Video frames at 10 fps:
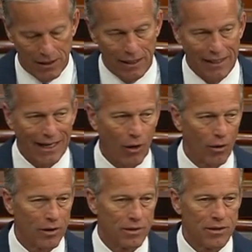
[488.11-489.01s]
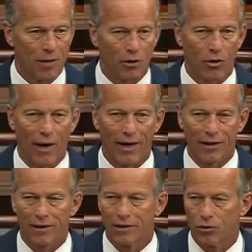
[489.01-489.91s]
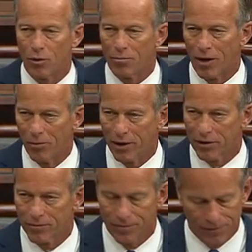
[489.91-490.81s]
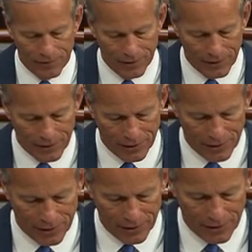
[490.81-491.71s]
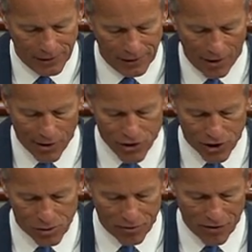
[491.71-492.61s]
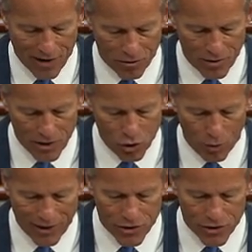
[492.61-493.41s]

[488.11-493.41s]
in our democratic republic. In our system of government, you win